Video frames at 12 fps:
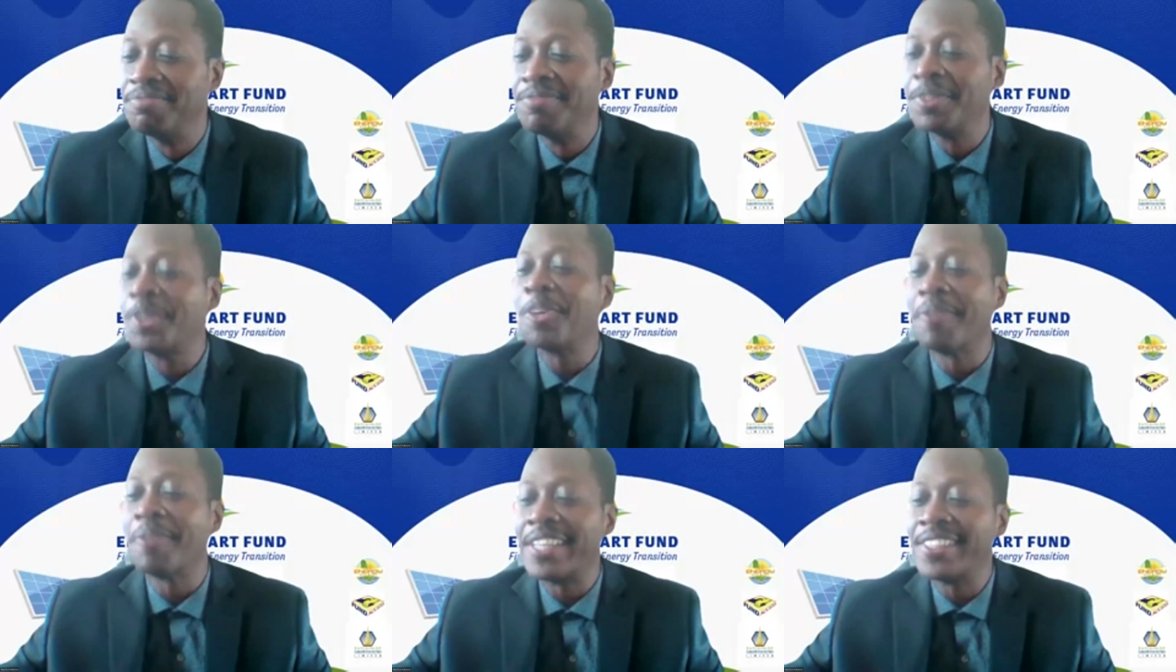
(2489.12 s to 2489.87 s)

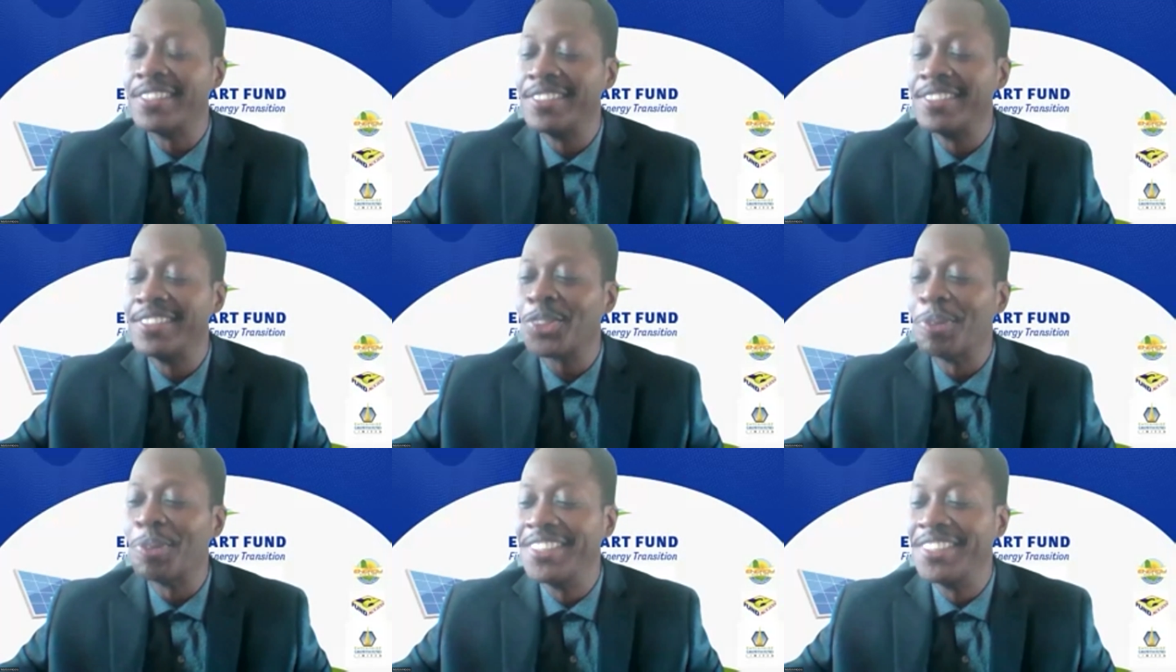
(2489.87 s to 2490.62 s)
corrected,
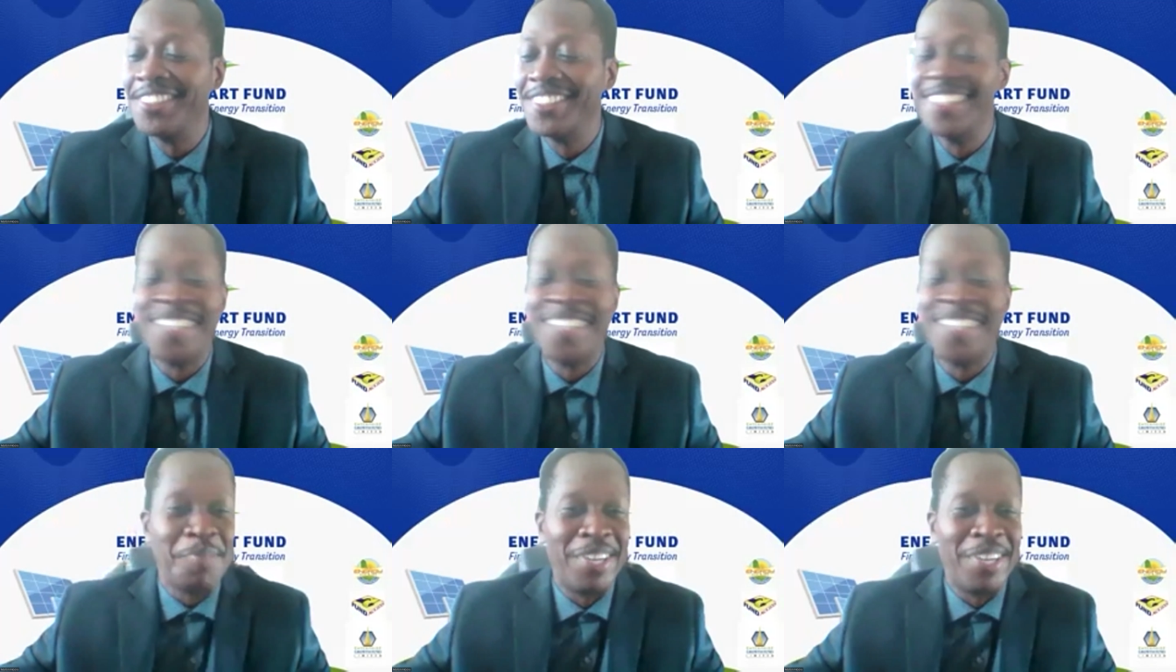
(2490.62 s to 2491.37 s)
scolded by
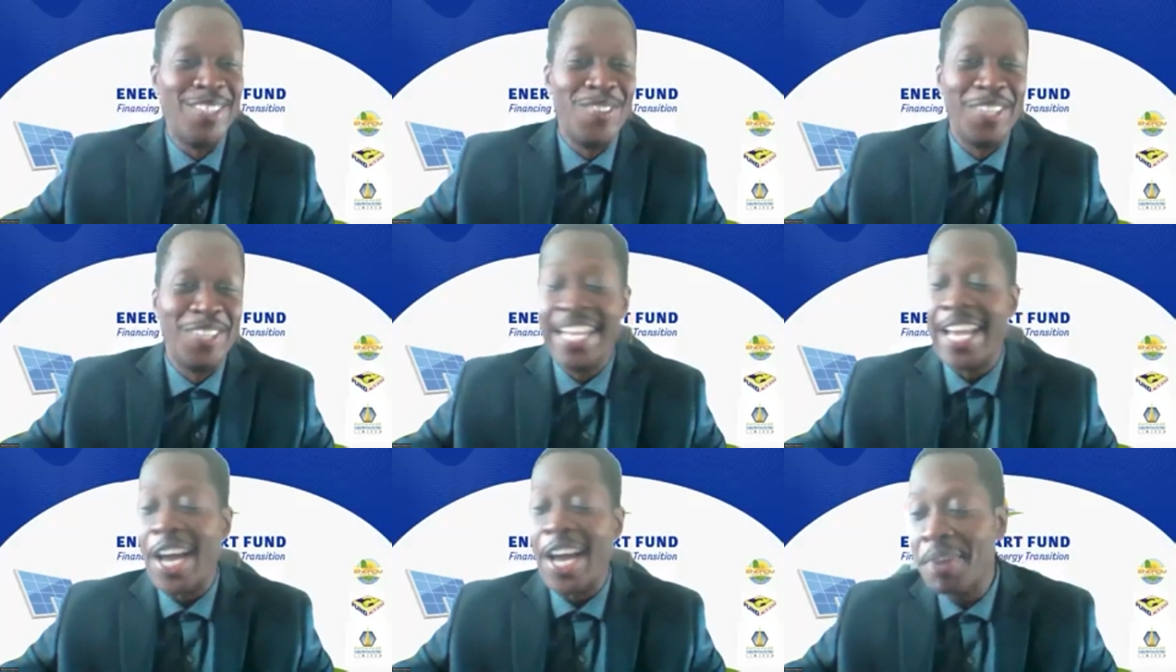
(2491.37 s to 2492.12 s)
the unit.
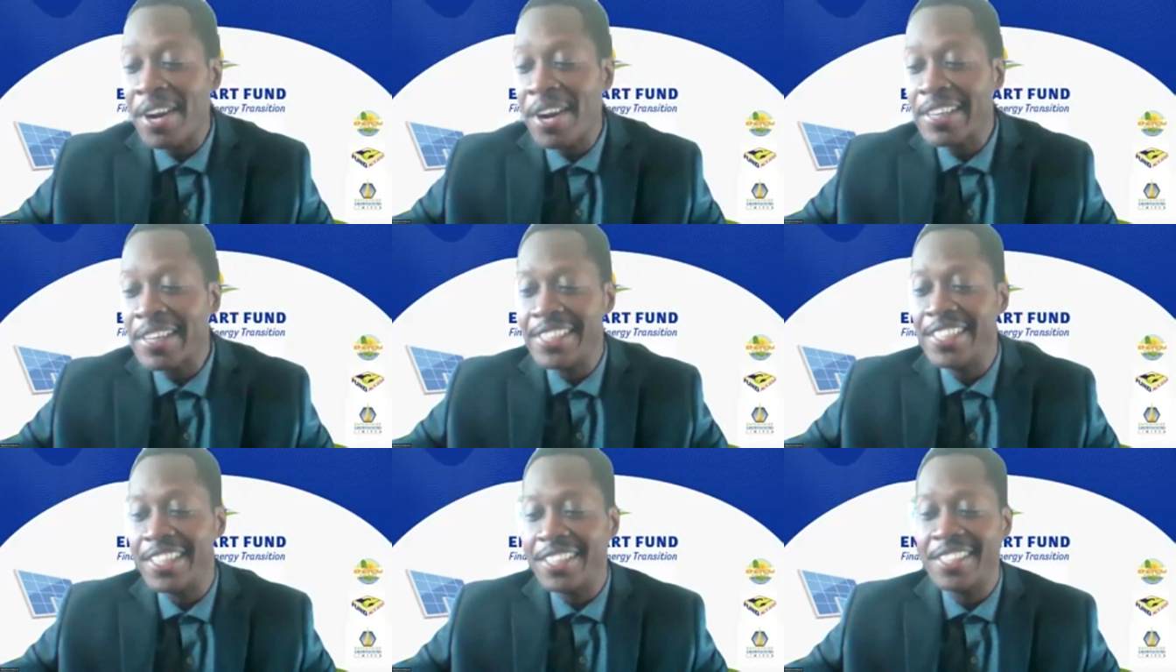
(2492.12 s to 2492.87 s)
Apparently,
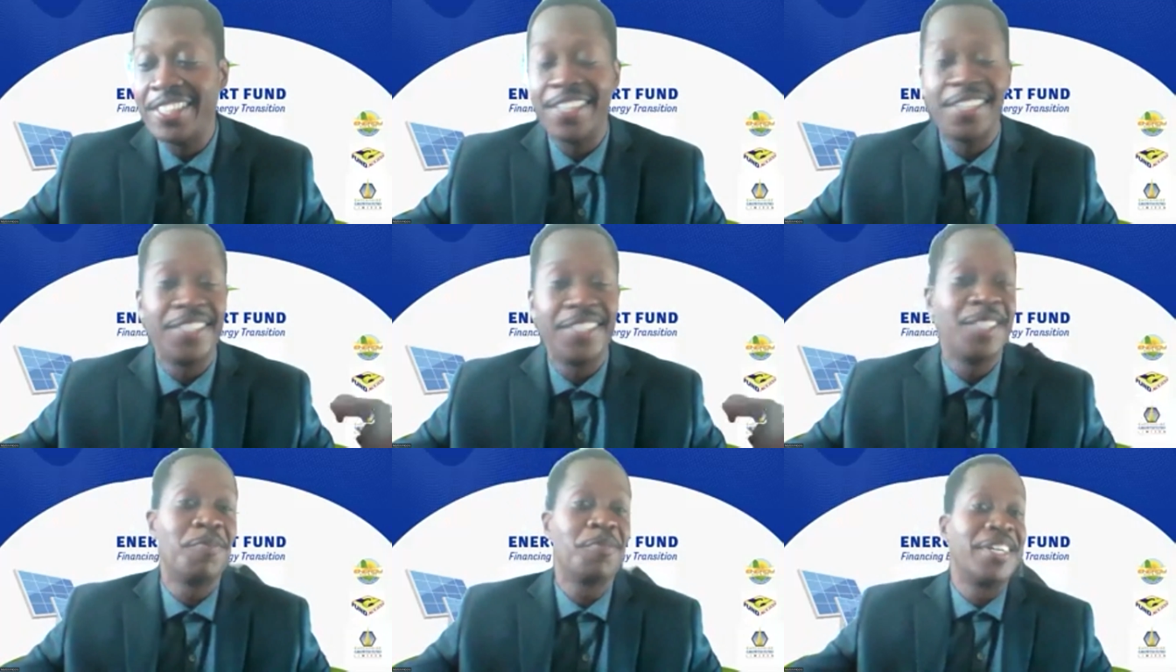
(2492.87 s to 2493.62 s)
the
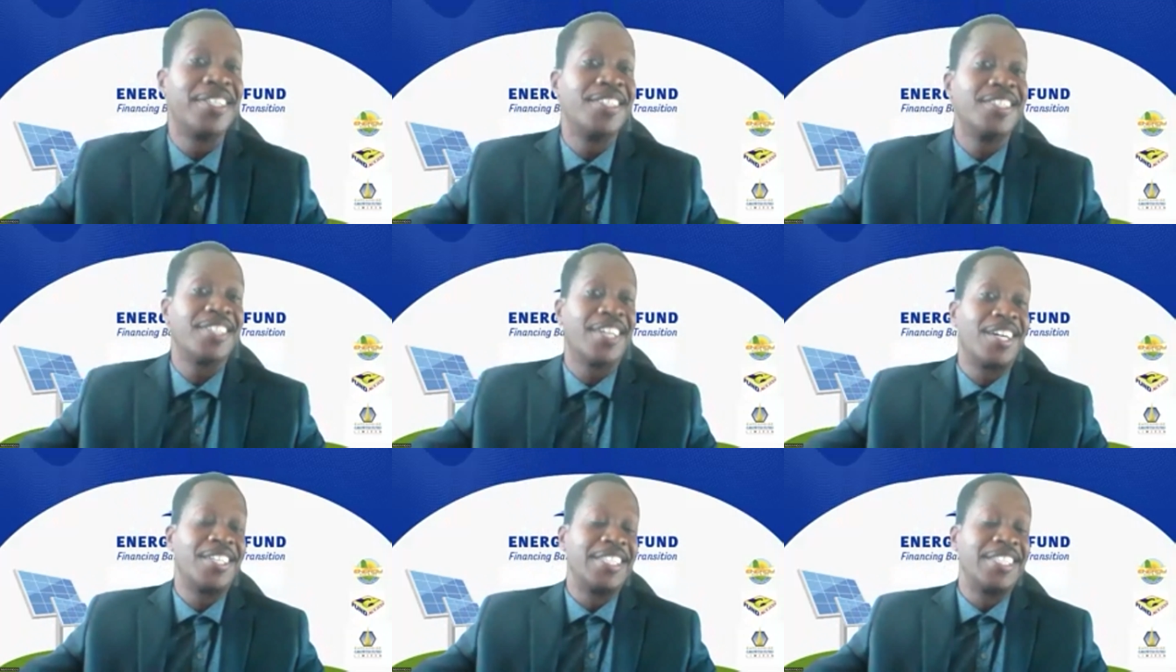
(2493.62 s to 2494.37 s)
fund, the
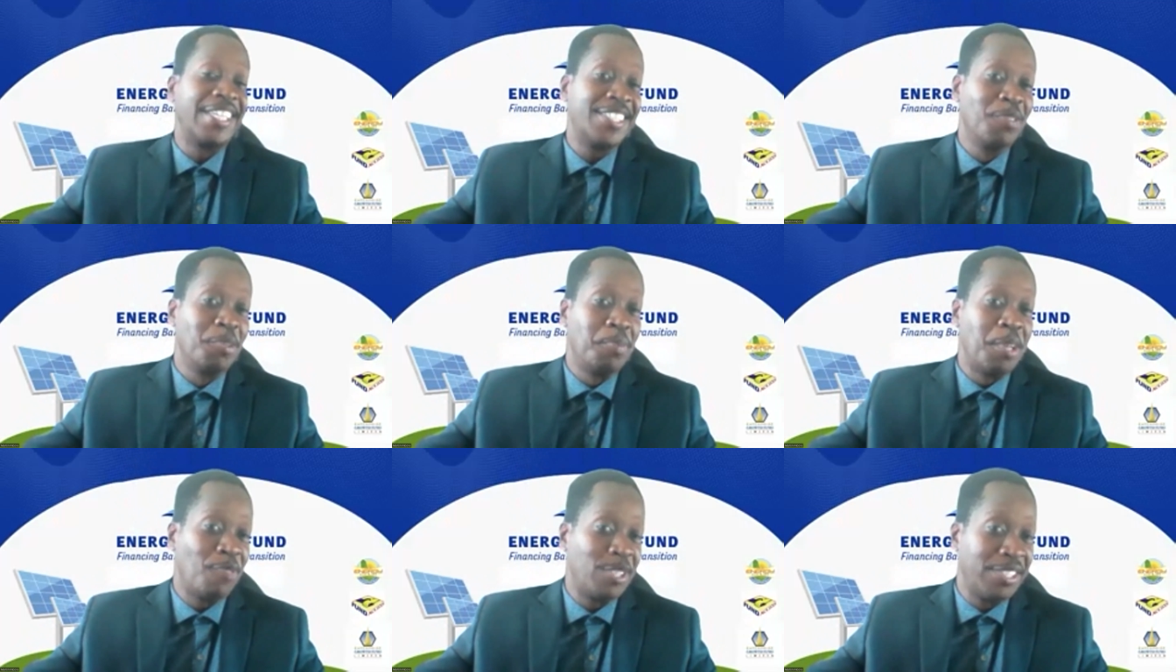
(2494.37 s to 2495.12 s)
AC rebate
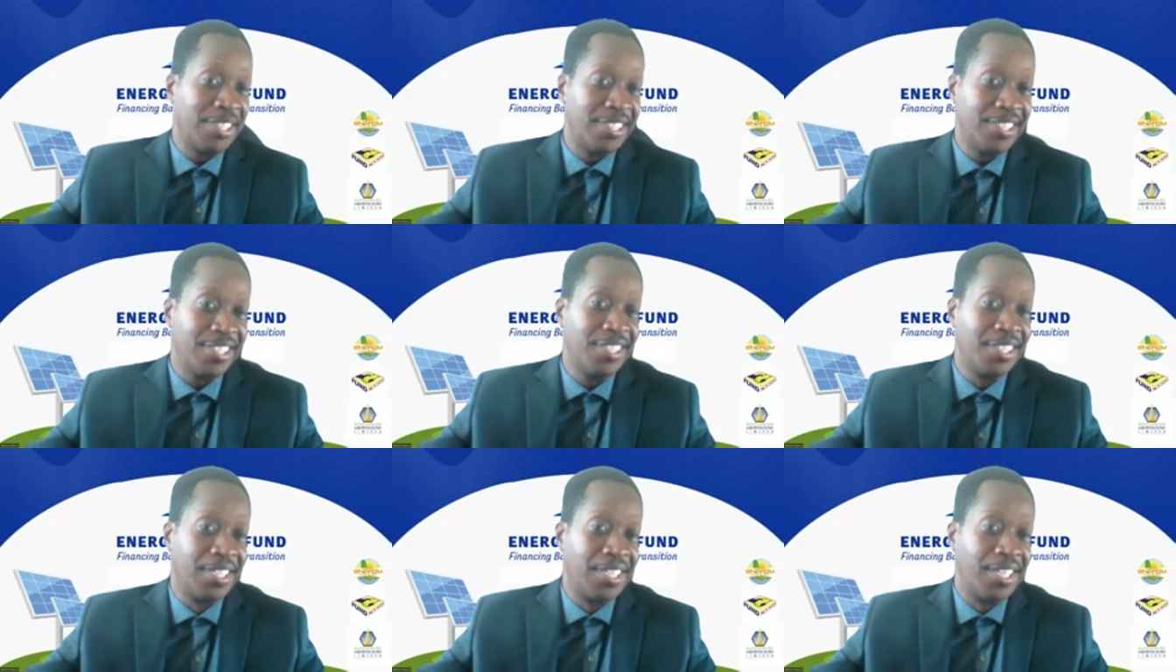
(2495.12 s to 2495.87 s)
facility
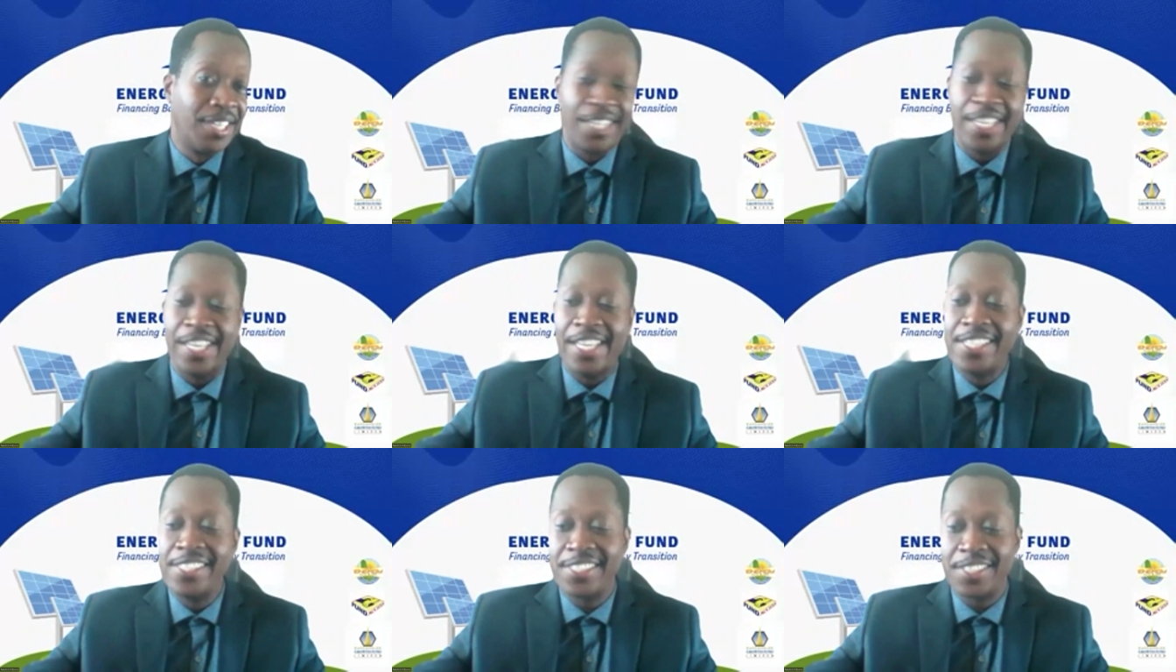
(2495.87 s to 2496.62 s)

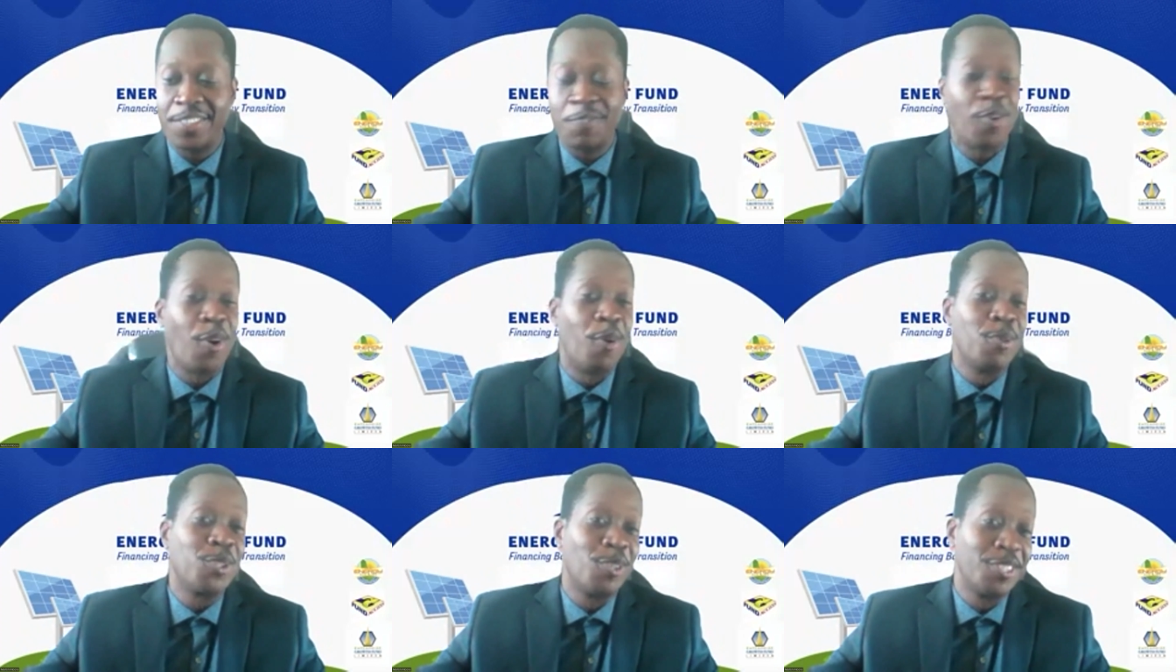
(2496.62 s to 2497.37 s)
is for
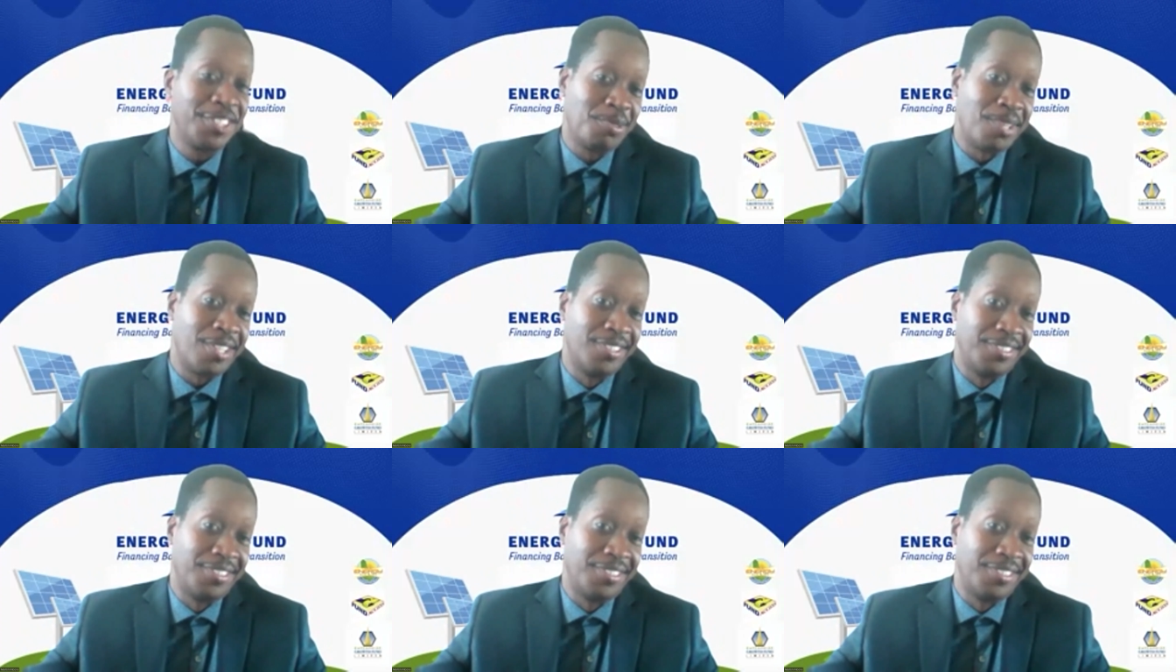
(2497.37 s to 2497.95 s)
households as well.